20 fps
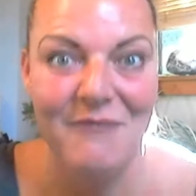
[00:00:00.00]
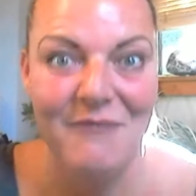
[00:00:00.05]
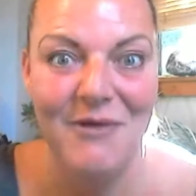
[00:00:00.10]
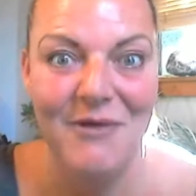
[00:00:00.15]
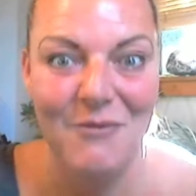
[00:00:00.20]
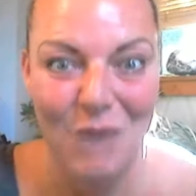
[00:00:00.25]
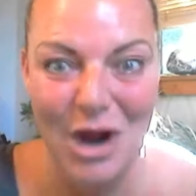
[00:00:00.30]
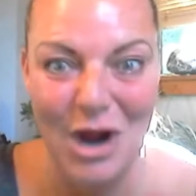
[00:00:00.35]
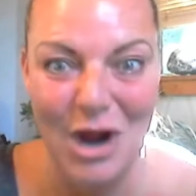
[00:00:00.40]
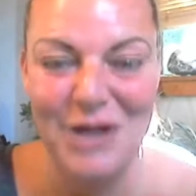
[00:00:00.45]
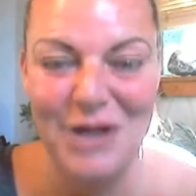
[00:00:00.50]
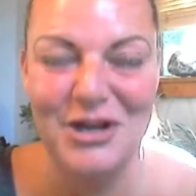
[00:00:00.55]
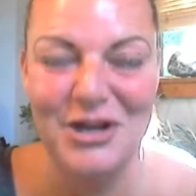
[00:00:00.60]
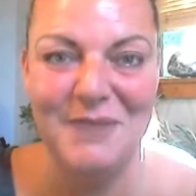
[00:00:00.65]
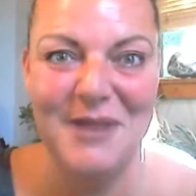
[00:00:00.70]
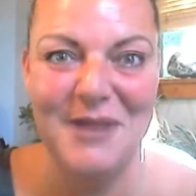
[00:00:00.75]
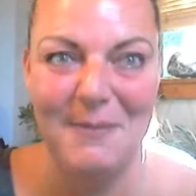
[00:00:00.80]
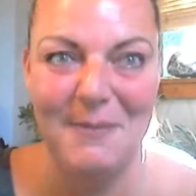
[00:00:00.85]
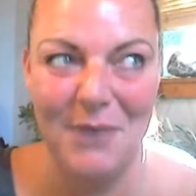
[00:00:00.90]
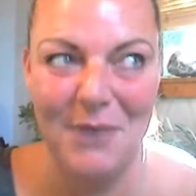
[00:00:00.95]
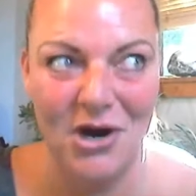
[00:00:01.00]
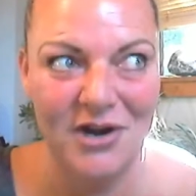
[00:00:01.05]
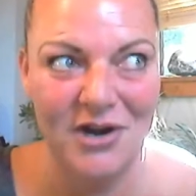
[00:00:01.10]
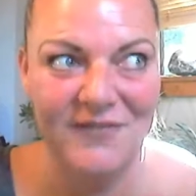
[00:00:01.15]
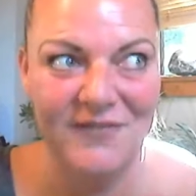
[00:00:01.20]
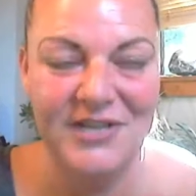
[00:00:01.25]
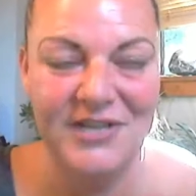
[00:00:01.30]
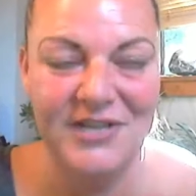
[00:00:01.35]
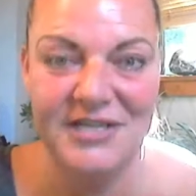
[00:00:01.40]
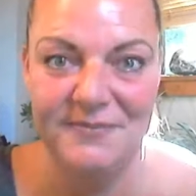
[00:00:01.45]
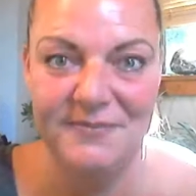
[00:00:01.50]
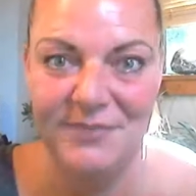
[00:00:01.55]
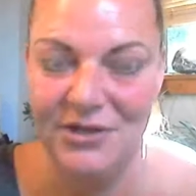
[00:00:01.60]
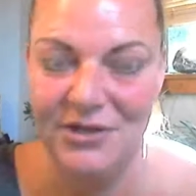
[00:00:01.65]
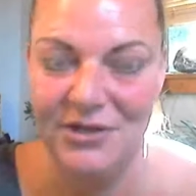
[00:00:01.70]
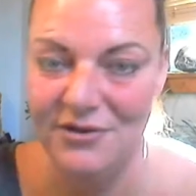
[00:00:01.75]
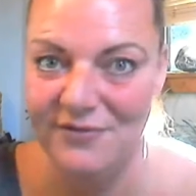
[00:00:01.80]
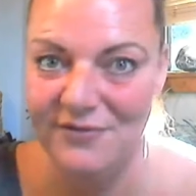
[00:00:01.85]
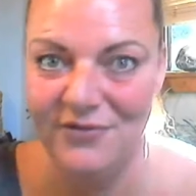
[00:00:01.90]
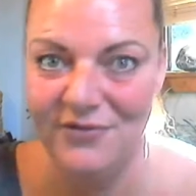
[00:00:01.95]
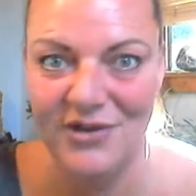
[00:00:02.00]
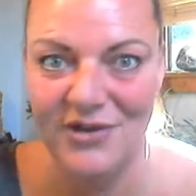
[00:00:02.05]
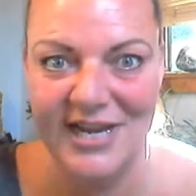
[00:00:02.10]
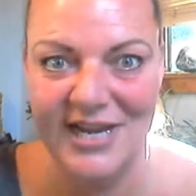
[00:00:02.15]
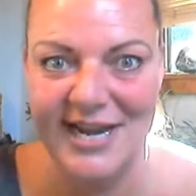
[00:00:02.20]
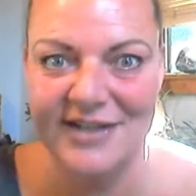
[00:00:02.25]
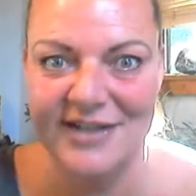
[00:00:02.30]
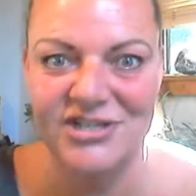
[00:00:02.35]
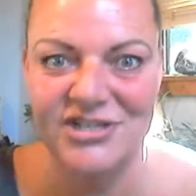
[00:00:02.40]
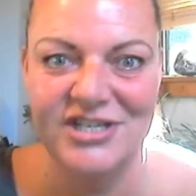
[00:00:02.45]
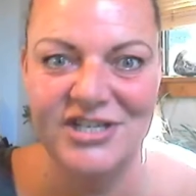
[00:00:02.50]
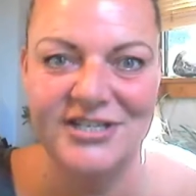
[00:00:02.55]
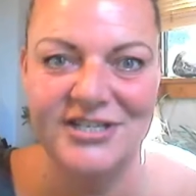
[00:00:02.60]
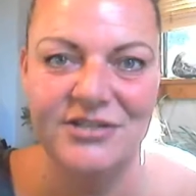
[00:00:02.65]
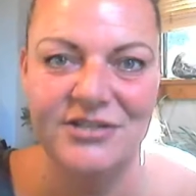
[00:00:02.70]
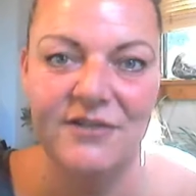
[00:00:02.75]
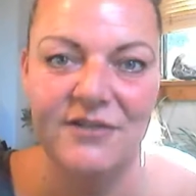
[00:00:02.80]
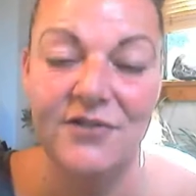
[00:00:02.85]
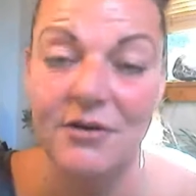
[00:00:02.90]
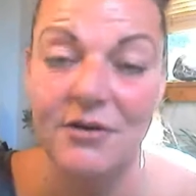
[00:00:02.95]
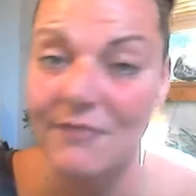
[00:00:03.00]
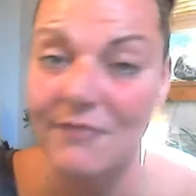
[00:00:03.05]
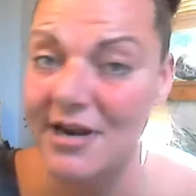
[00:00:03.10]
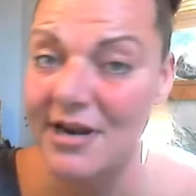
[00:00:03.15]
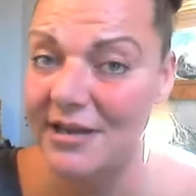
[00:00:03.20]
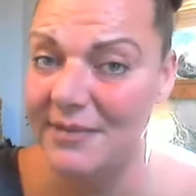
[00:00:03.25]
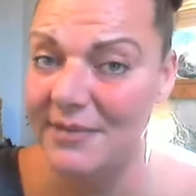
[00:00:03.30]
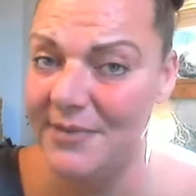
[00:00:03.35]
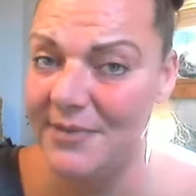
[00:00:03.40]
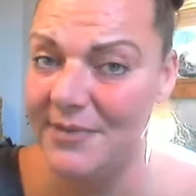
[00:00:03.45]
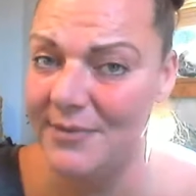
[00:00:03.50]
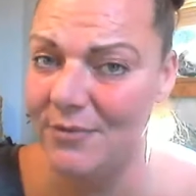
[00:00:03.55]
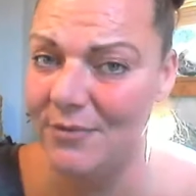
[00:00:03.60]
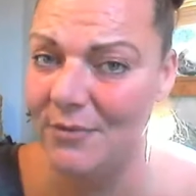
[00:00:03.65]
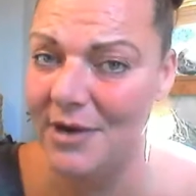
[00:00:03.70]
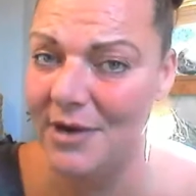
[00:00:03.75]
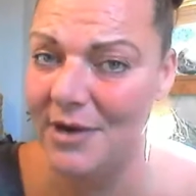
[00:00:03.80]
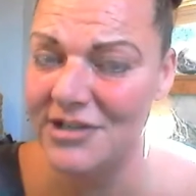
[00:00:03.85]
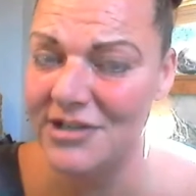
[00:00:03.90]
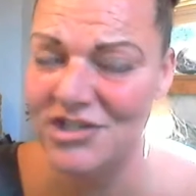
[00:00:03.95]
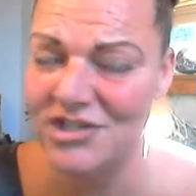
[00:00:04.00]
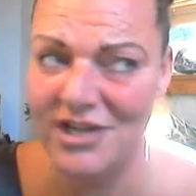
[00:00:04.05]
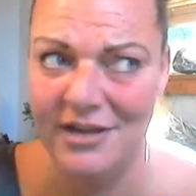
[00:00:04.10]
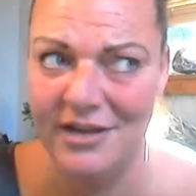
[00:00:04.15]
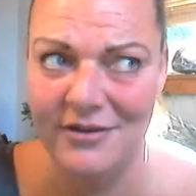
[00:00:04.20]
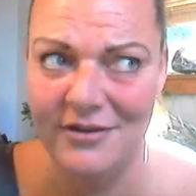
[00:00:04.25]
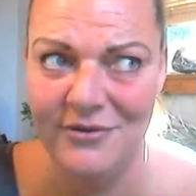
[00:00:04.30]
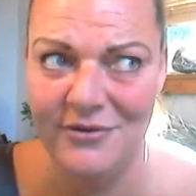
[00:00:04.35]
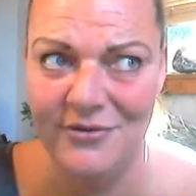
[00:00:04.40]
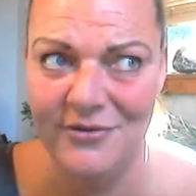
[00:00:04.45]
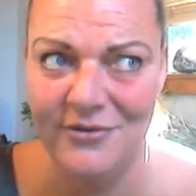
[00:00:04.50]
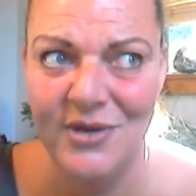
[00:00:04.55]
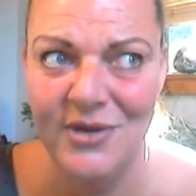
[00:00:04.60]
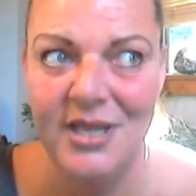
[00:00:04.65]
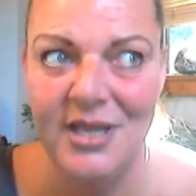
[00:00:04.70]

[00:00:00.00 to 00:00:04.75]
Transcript: We want you to be a part of these beautiful connections. So if you're one of the people watching who